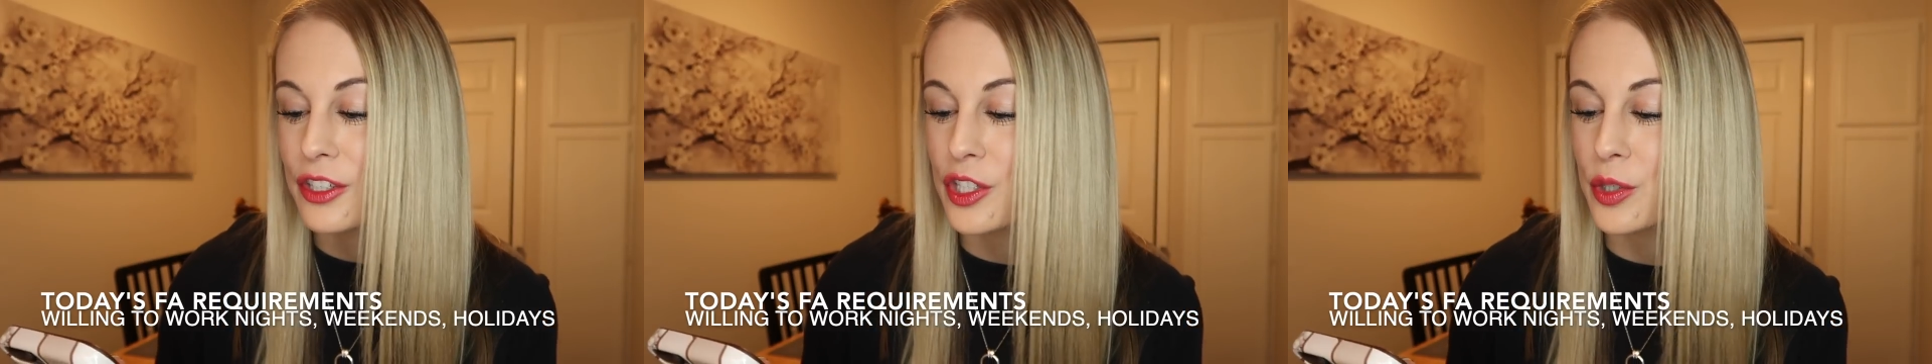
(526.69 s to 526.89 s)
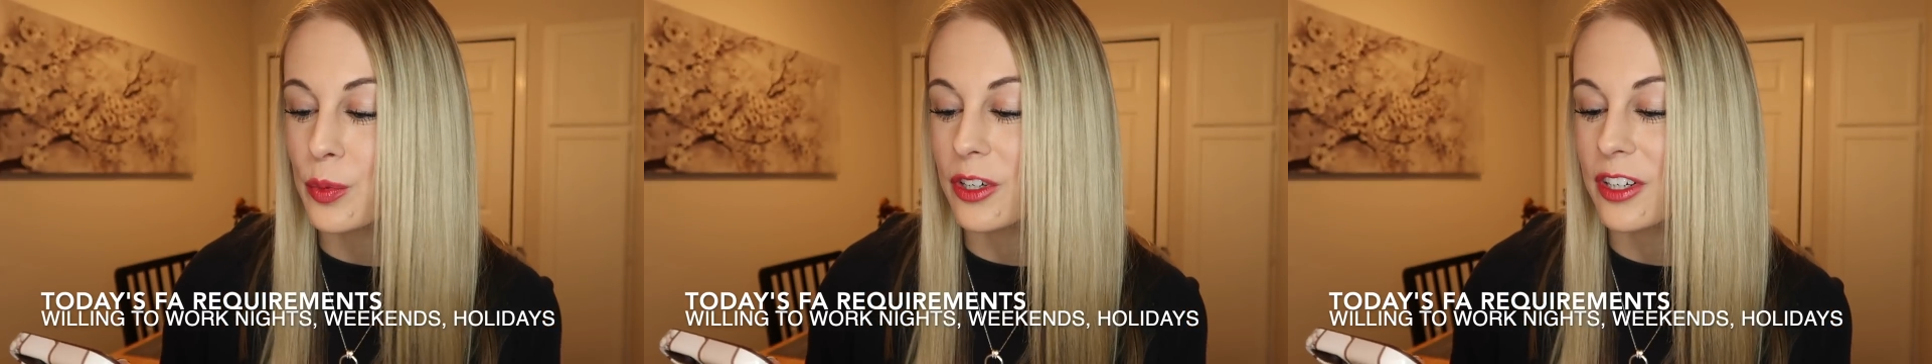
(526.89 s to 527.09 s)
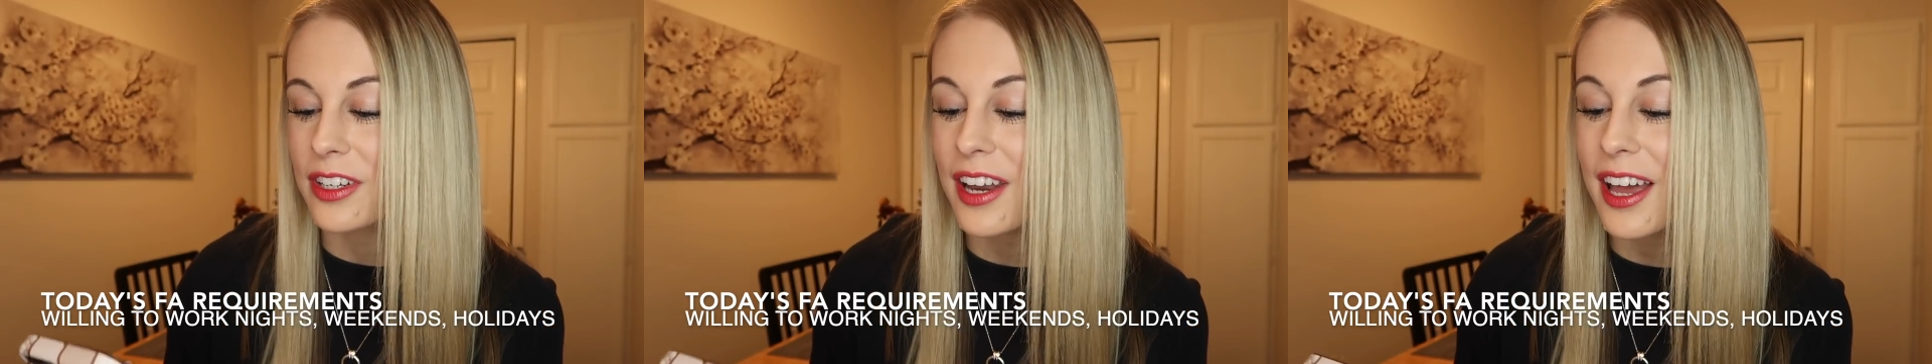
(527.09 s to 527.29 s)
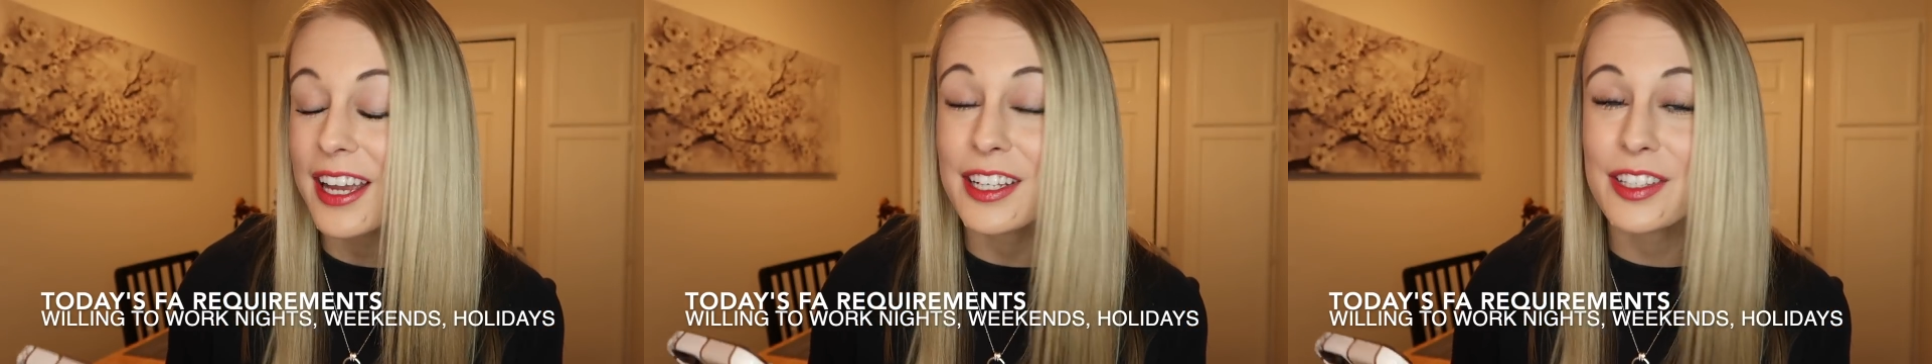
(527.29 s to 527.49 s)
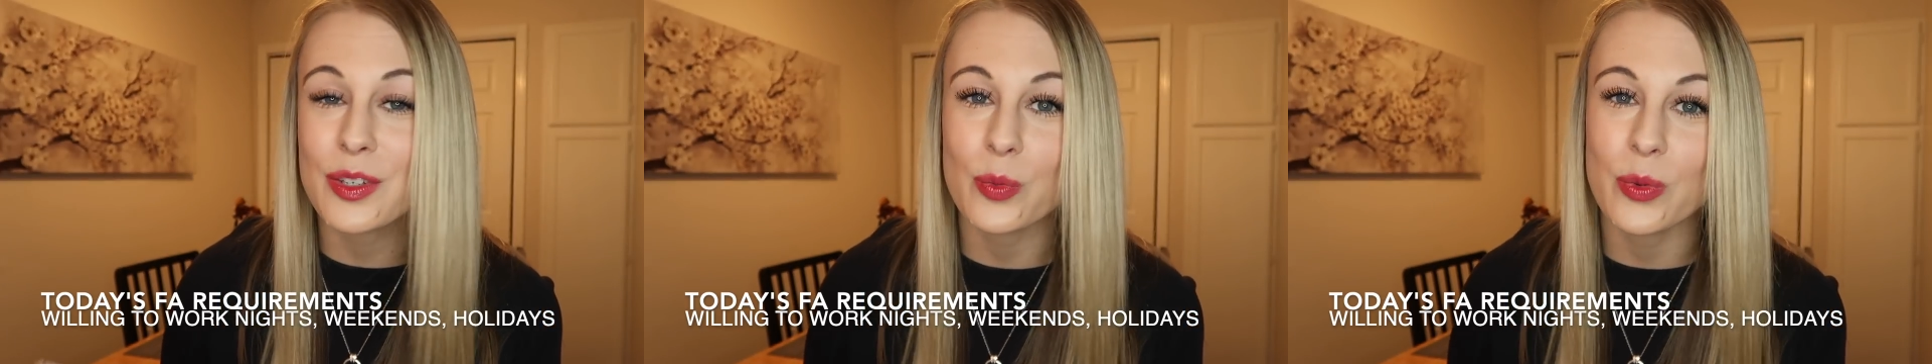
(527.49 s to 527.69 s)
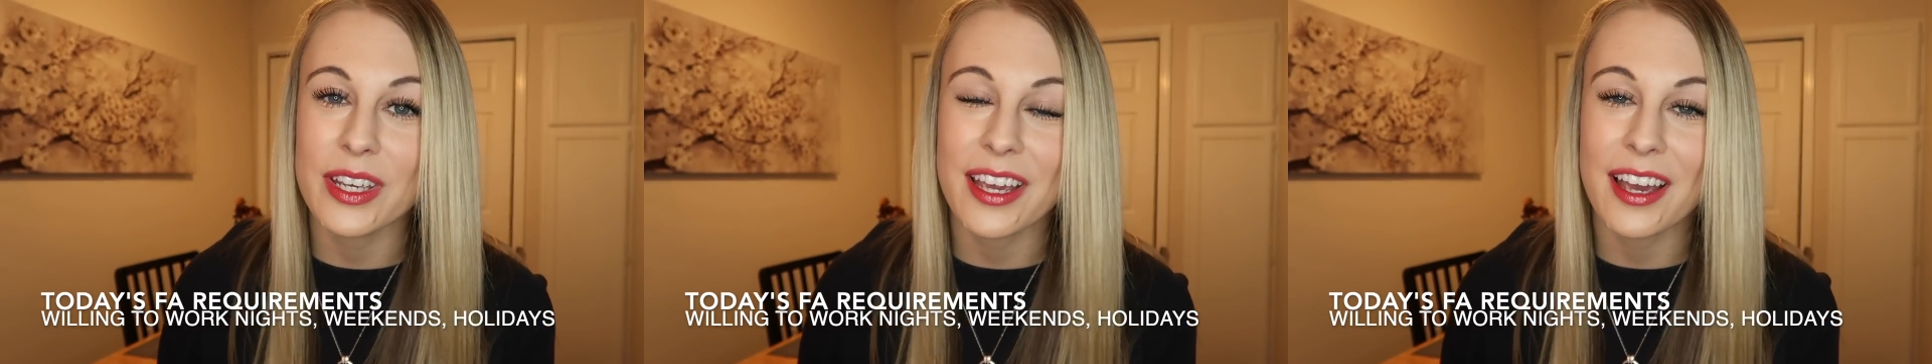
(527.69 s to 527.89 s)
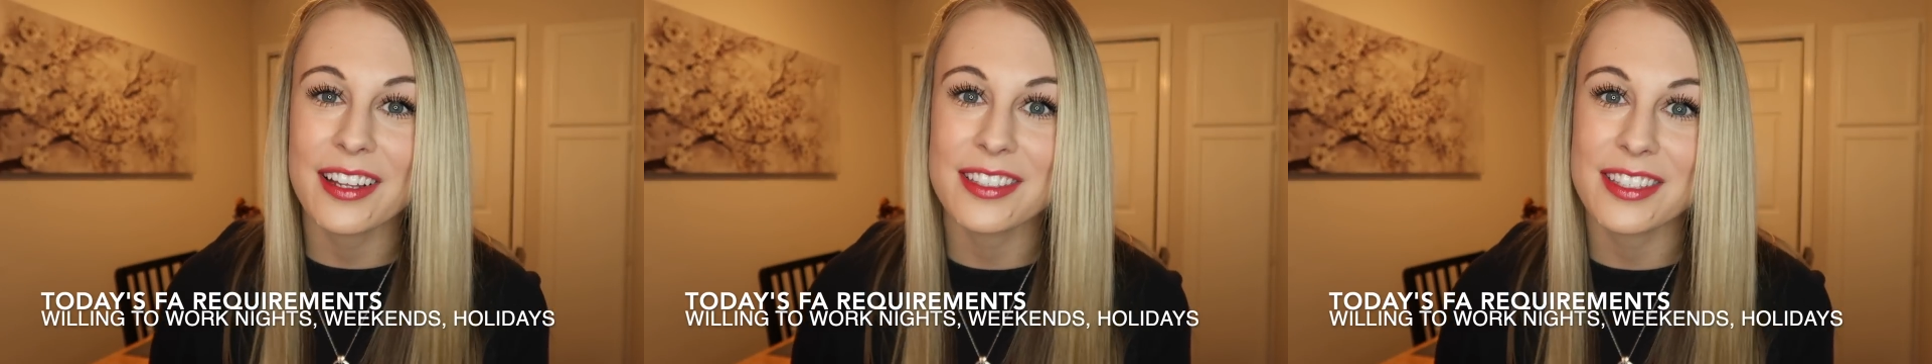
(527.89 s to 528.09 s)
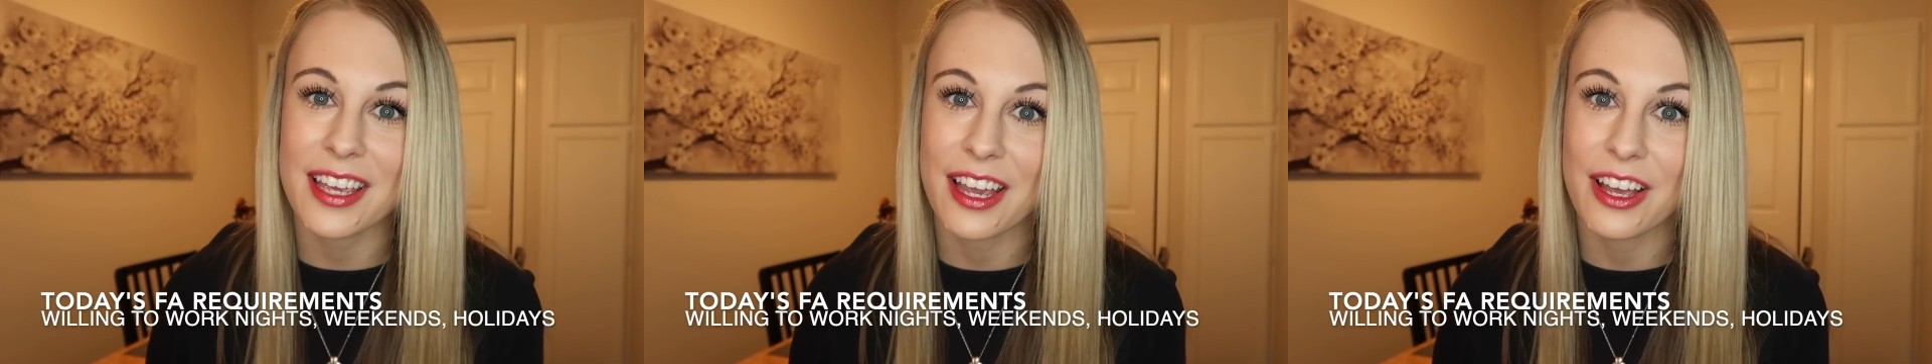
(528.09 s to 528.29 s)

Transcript: to work nights, weekends,